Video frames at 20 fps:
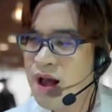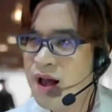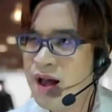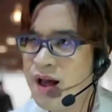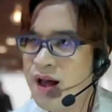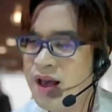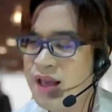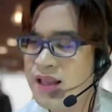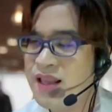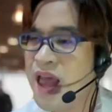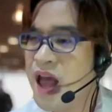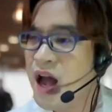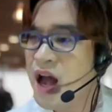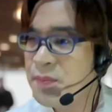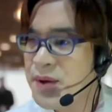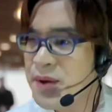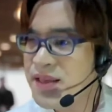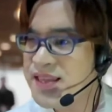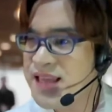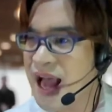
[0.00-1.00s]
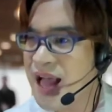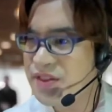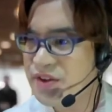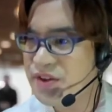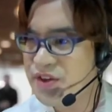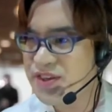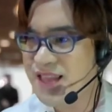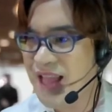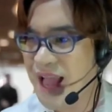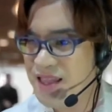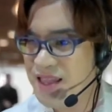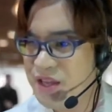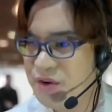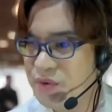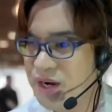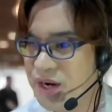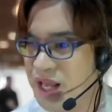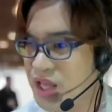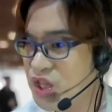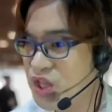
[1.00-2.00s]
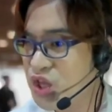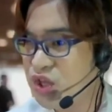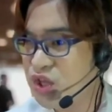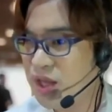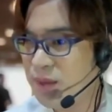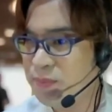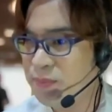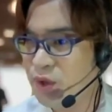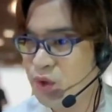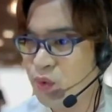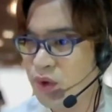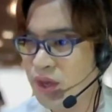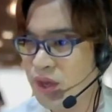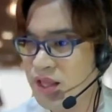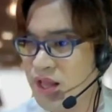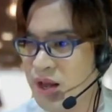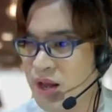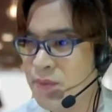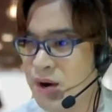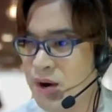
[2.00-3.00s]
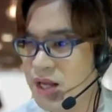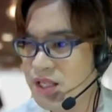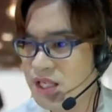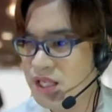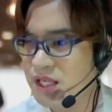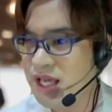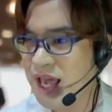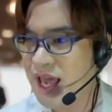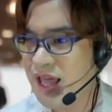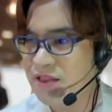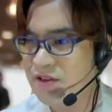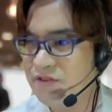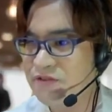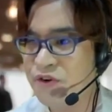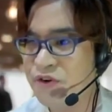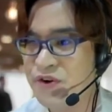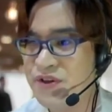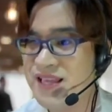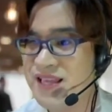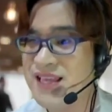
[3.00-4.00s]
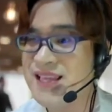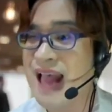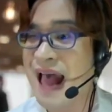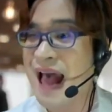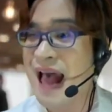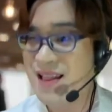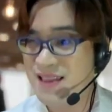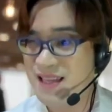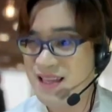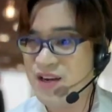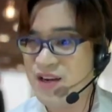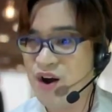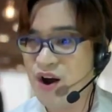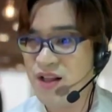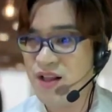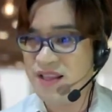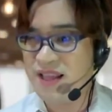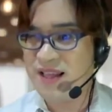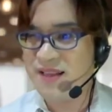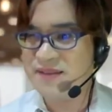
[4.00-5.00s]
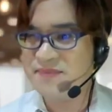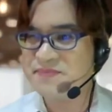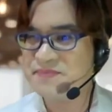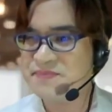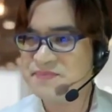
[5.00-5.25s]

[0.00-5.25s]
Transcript: it helps us understand the relationship between a body and the forces acting on it.